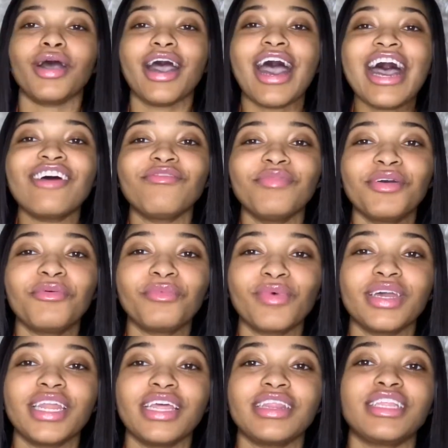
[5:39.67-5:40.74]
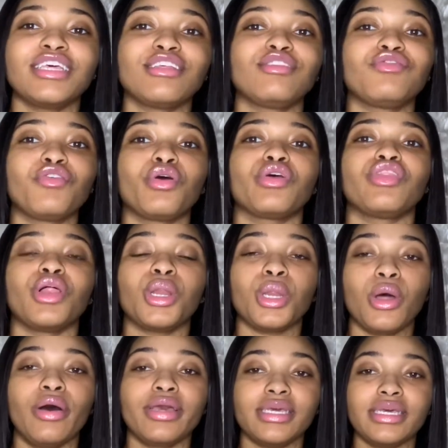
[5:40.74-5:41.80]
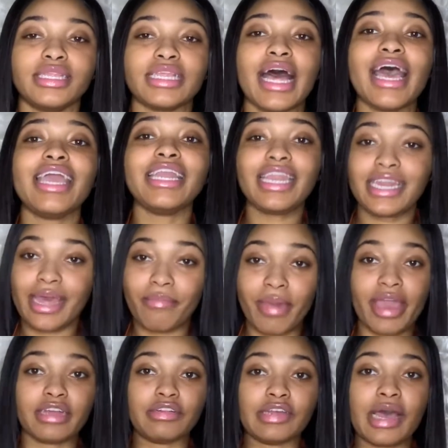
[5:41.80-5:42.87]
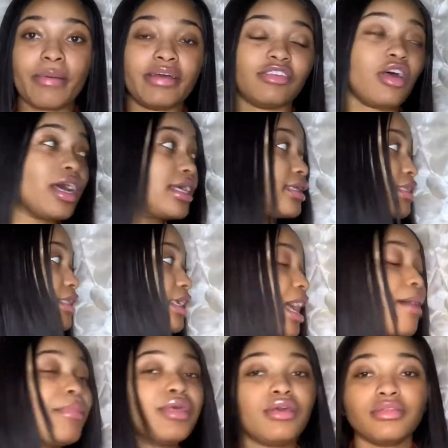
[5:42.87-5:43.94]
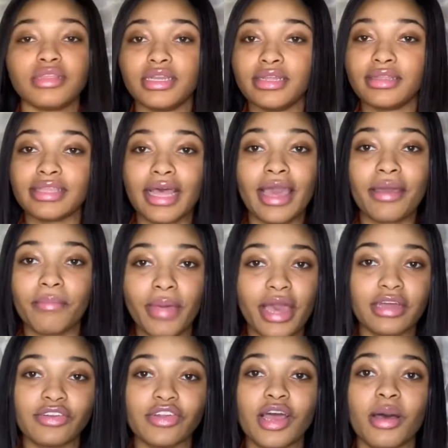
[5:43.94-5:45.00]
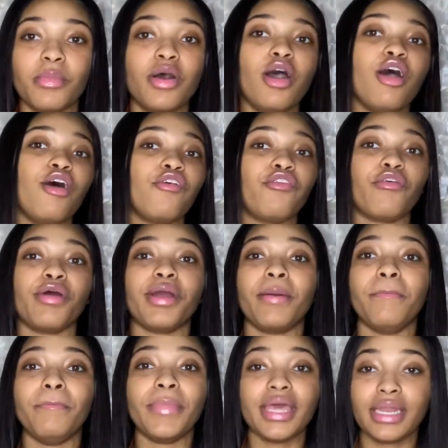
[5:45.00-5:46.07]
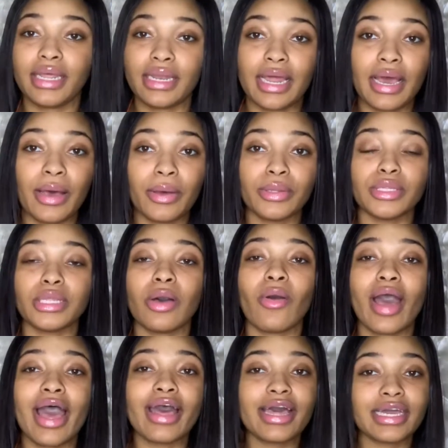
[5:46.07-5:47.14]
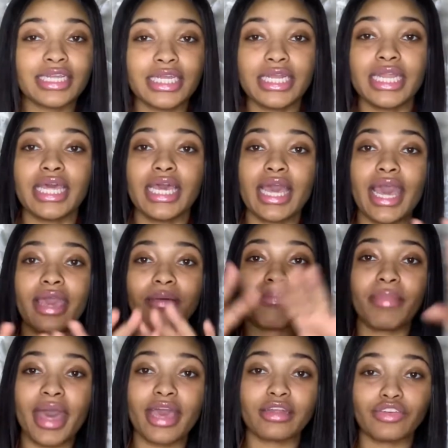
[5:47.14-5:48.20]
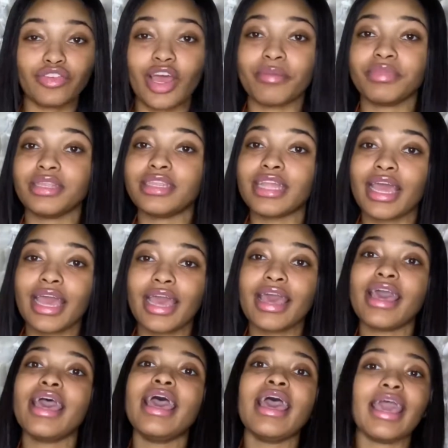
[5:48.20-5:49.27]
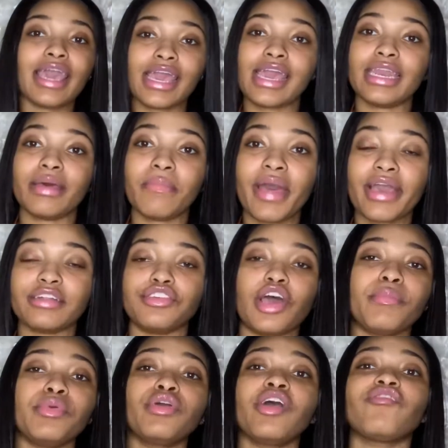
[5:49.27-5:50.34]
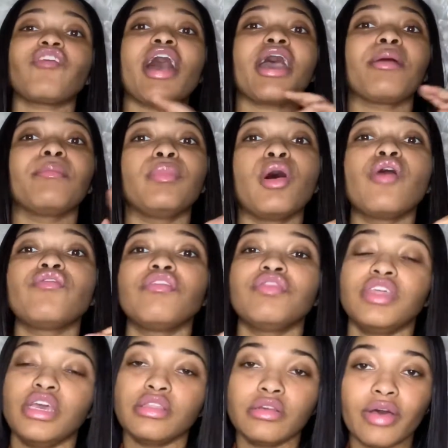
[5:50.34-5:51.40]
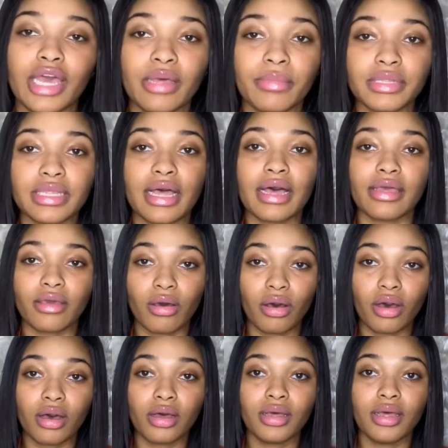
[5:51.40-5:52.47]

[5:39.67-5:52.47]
I've been wanting this for the longest. I need a backdrop. As y'all can see, I've been using this same backdrop for a minute now. So I actually need a backdrop stand and a backdrop. You can find both of these on Amazon, y'all.